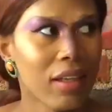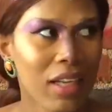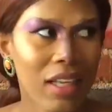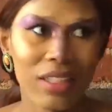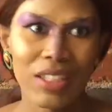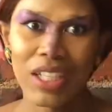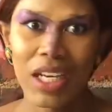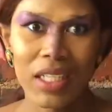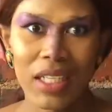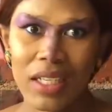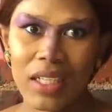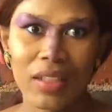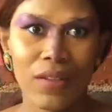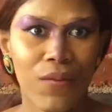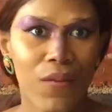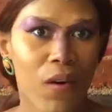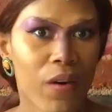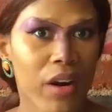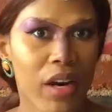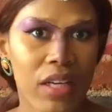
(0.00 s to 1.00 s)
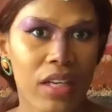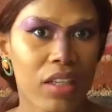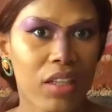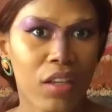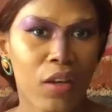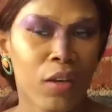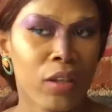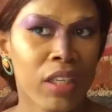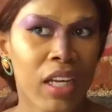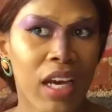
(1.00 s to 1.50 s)
Gender dysphoria
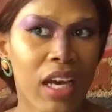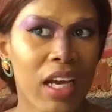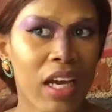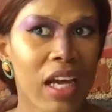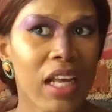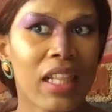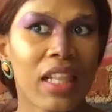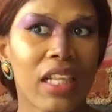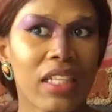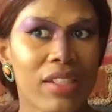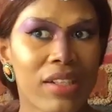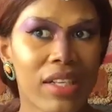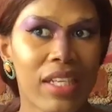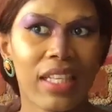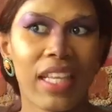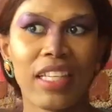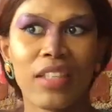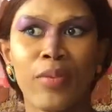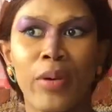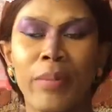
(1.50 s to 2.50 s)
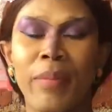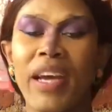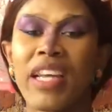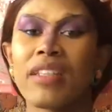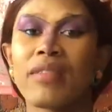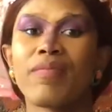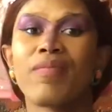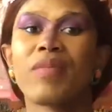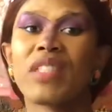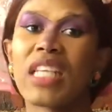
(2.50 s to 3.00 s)
disorder. Literally, that's what my
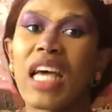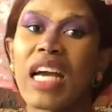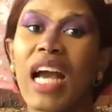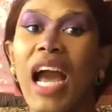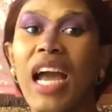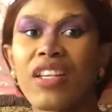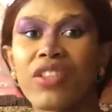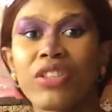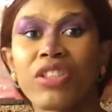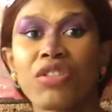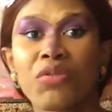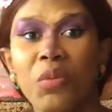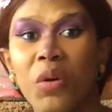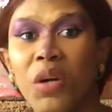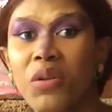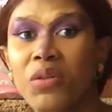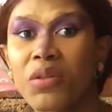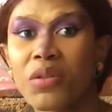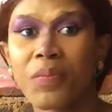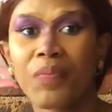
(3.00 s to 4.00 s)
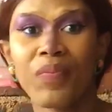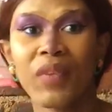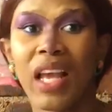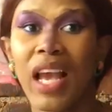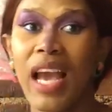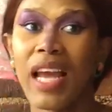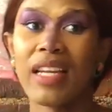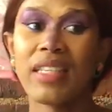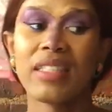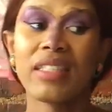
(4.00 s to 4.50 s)
psychiatrist wrote,
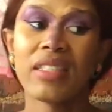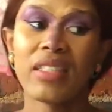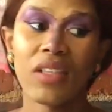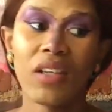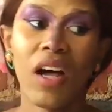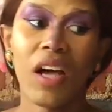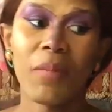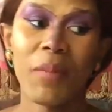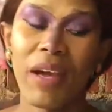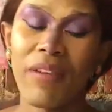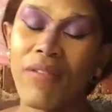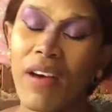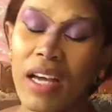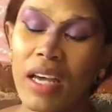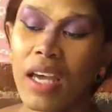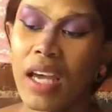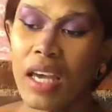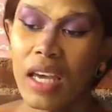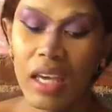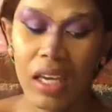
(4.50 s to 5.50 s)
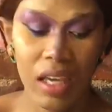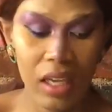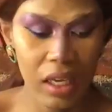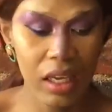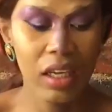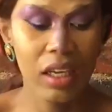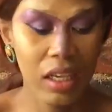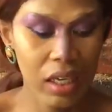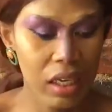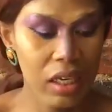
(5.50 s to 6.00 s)
and it's still on my fucking...
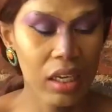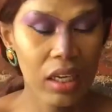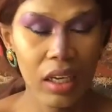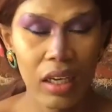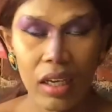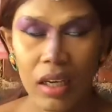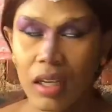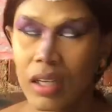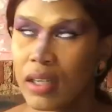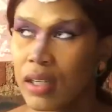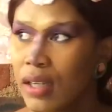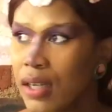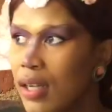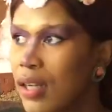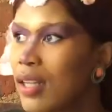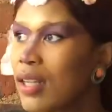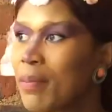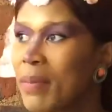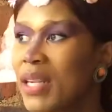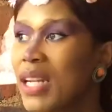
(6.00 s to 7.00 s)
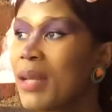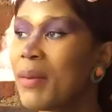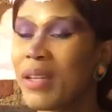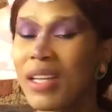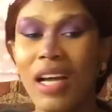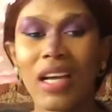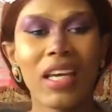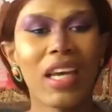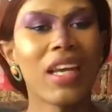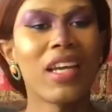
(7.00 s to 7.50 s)
Ugh. But let me
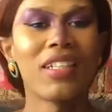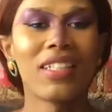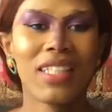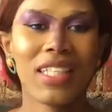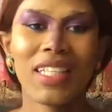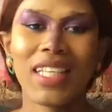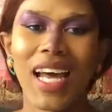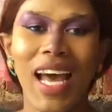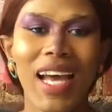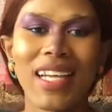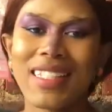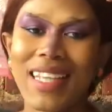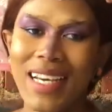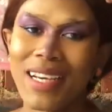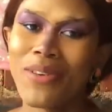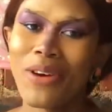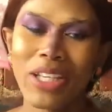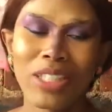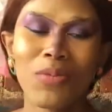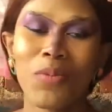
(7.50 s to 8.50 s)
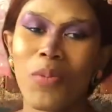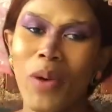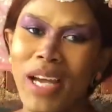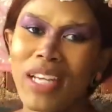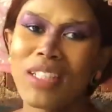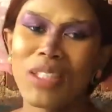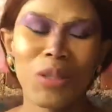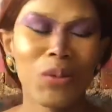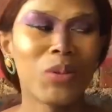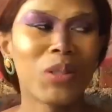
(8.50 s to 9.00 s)
not get into that. I digress way
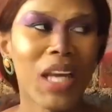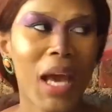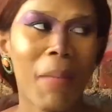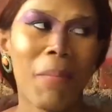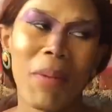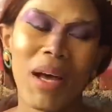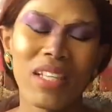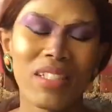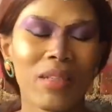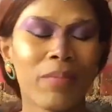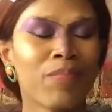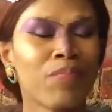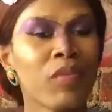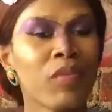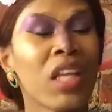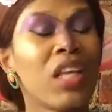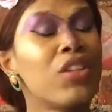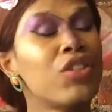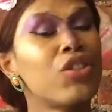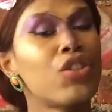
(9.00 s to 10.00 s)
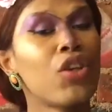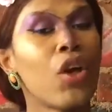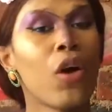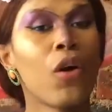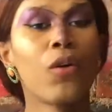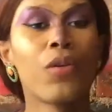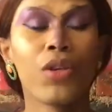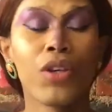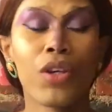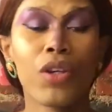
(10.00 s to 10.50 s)
too damn much.
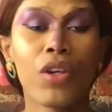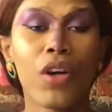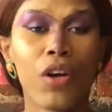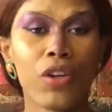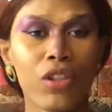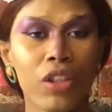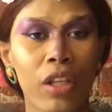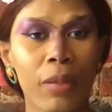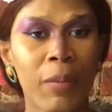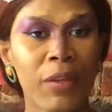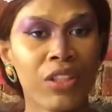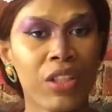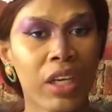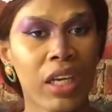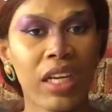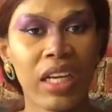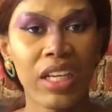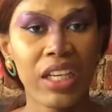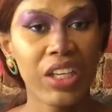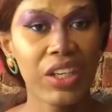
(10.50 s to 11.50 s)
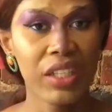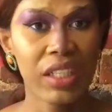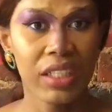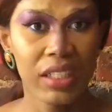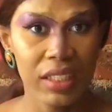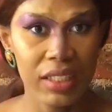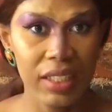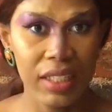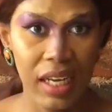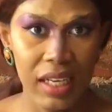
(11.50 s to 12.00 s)
So you go to the particular
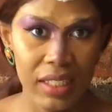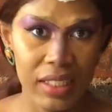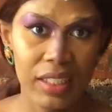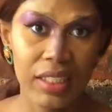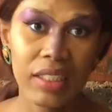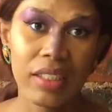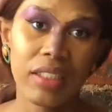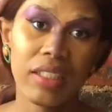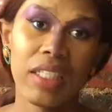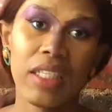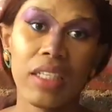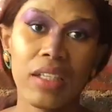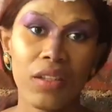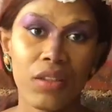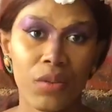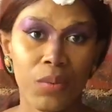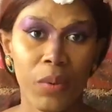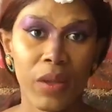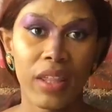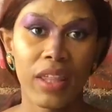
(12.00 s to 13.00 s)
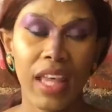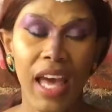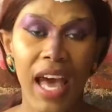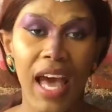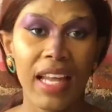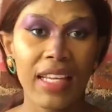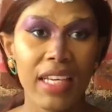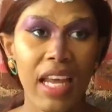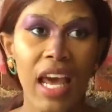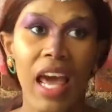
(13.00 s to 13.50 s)
unit that deals with
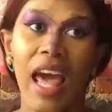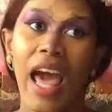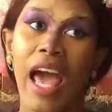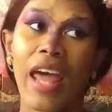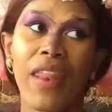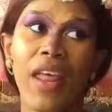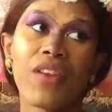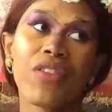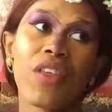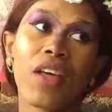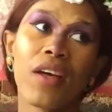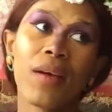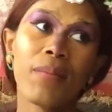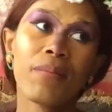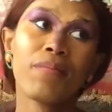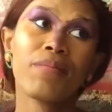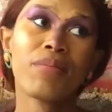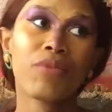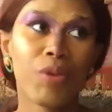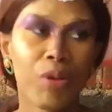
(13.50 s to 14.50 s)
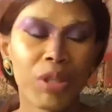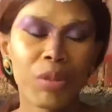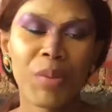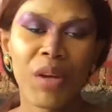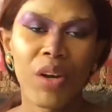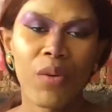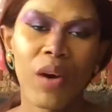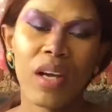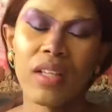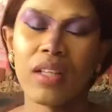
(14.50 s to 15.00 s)
that, and at the Chris
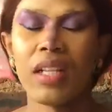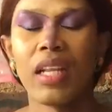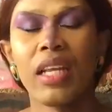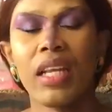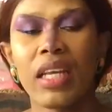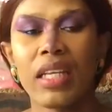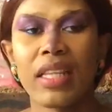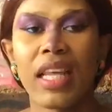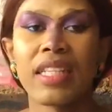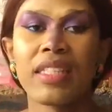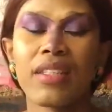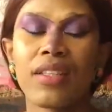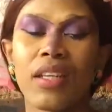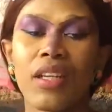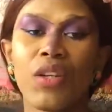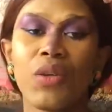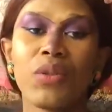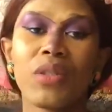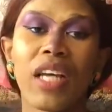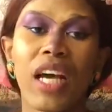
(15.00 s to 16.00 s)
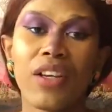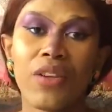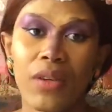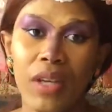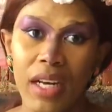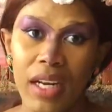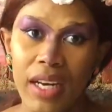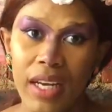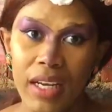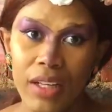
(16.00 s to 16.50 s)
Baragwana clinic, that's the Lutando
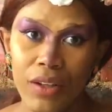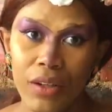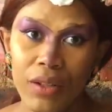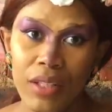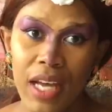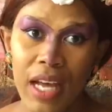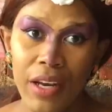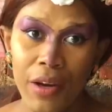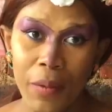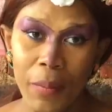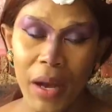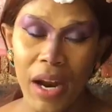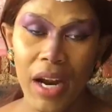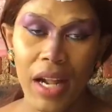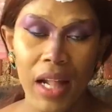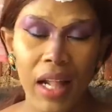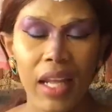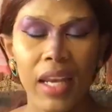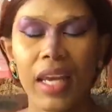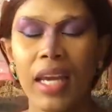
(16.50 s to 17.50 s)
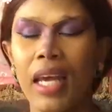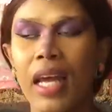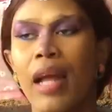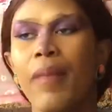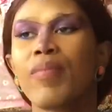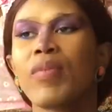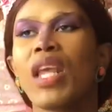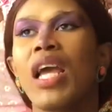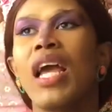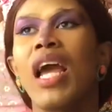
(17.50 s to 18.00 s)
clinic, Lutando Bara clinic,
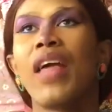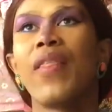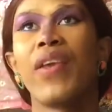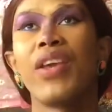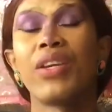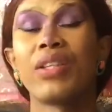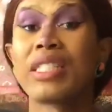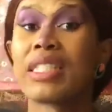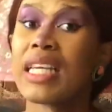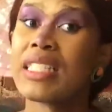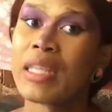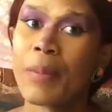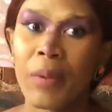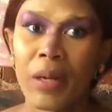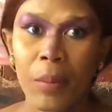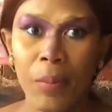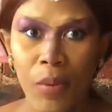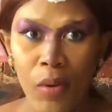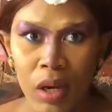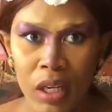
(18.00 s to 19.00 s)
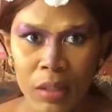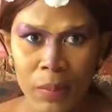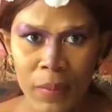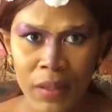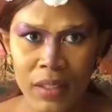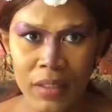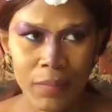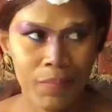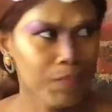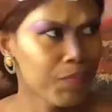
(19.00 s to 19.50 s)
and then you set up an appointment.